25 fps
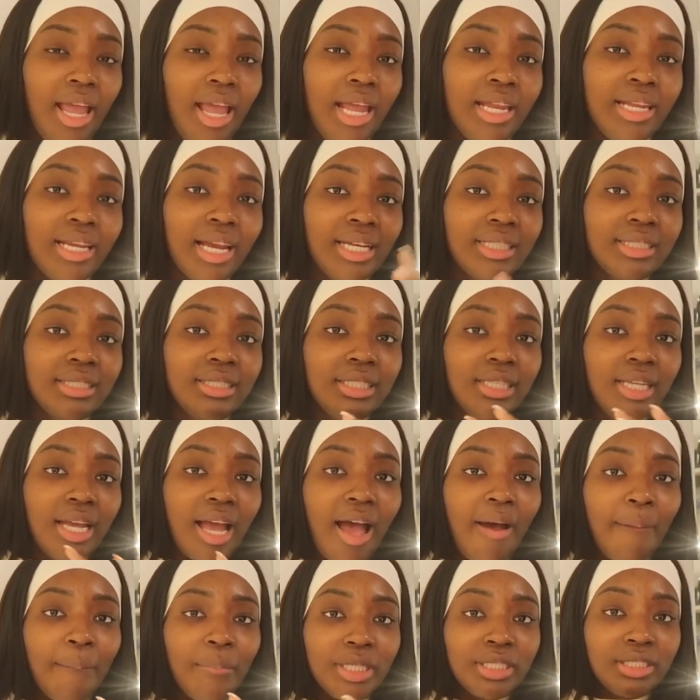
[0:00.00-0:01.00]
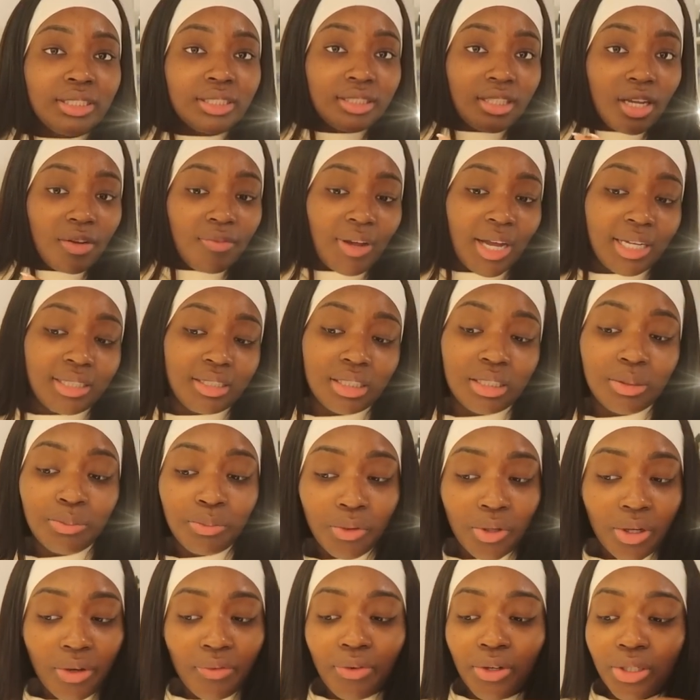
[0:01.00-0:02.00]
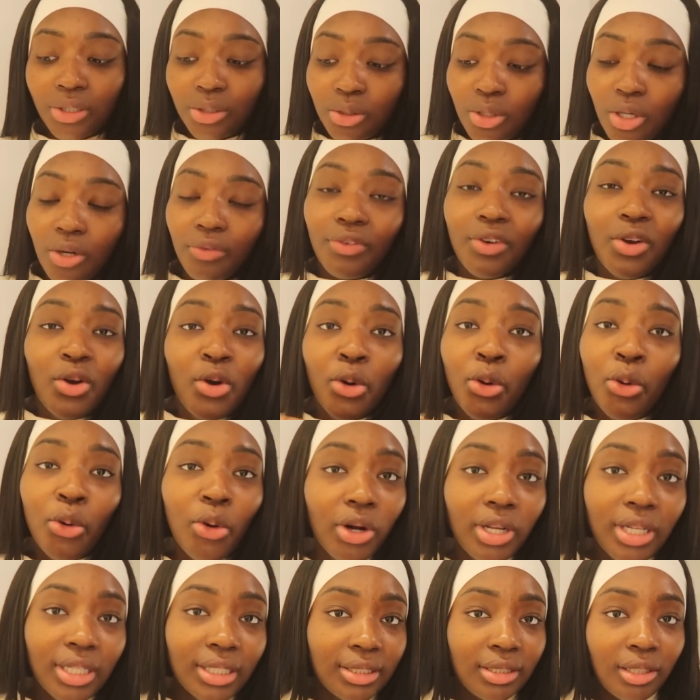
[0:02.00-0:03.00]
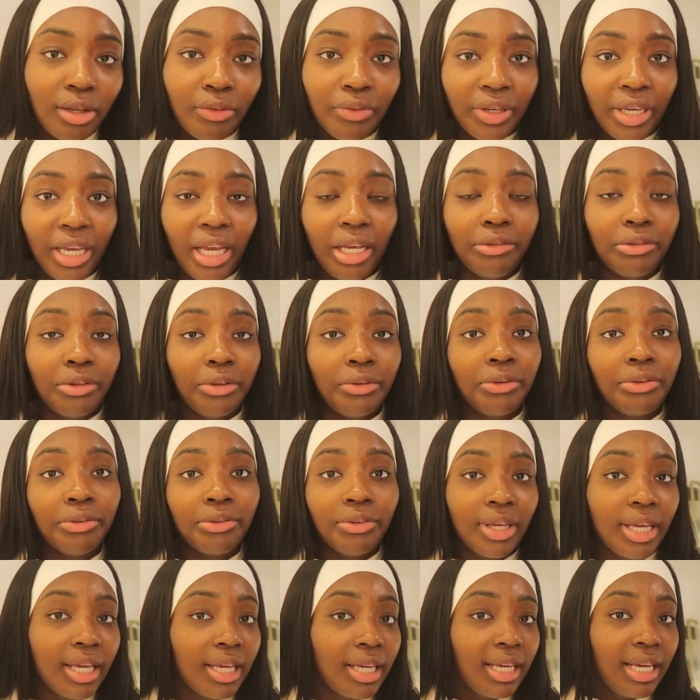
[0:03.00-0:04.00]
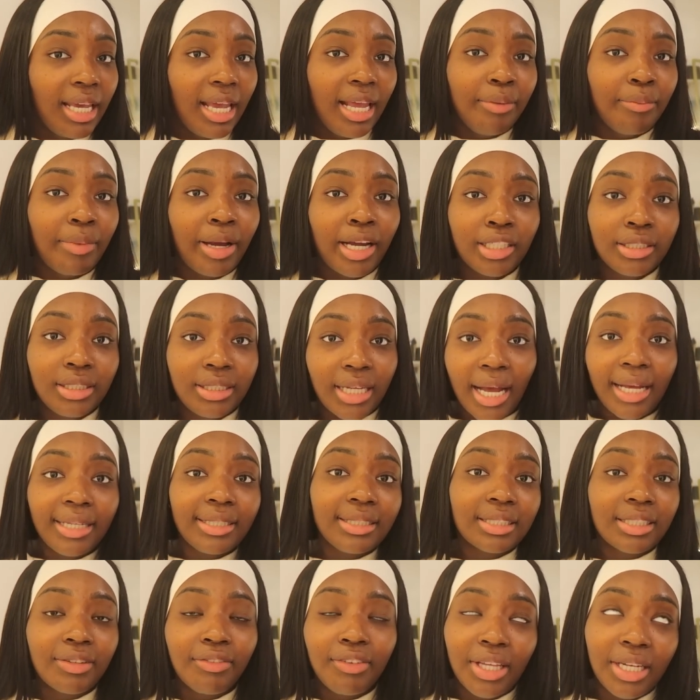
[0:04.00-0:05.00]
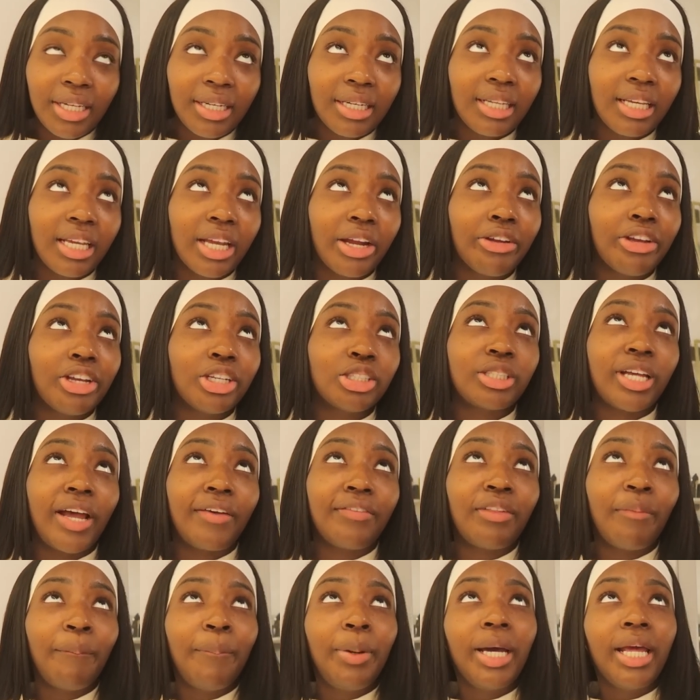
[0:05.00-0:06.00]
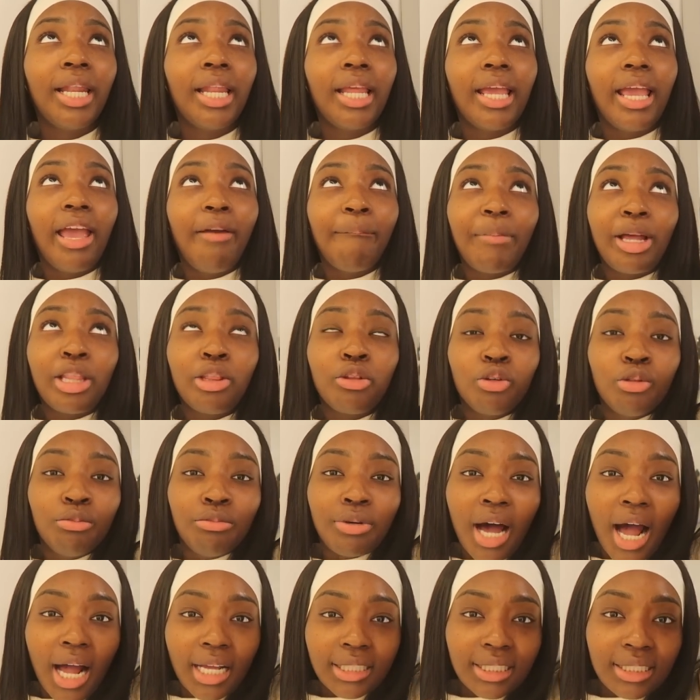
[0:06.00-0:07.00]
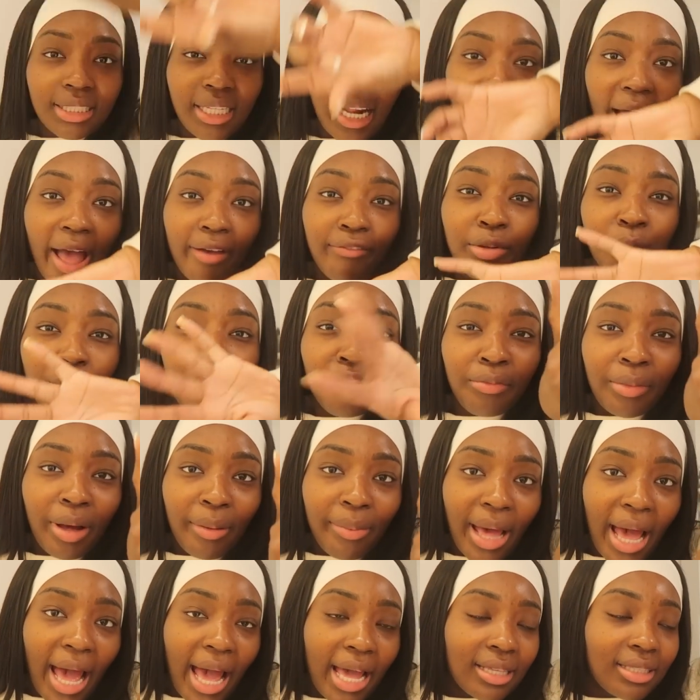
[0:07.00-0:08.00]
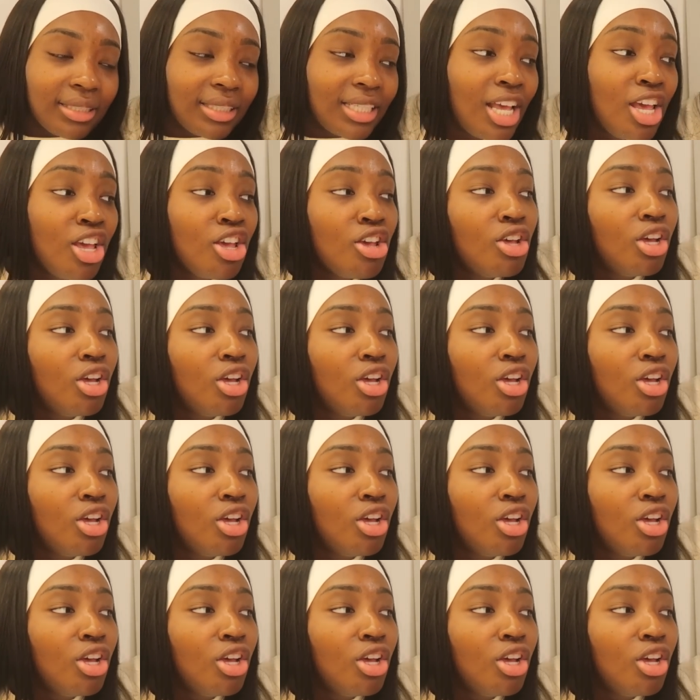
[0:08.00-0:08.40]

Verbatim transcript: and y'all see how much stuff i just bought first off all this stuff can't even fit in my desk vanity area so i have to put it in my little boxes that i have above my packs